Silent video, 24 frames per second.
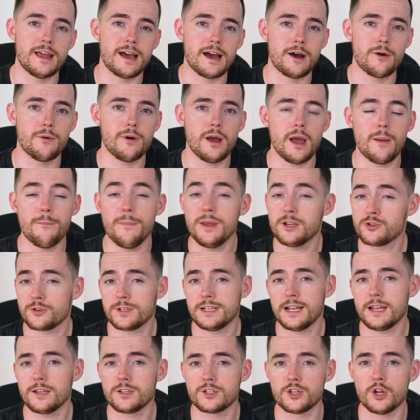now, and make sure
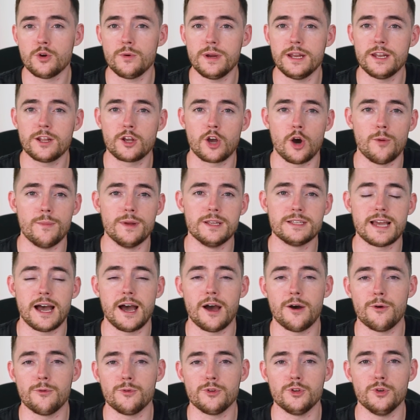to let us know in the comments
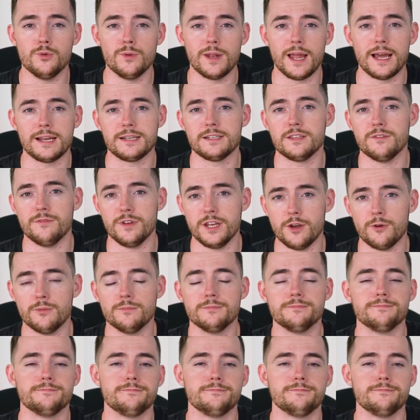how you liked the video.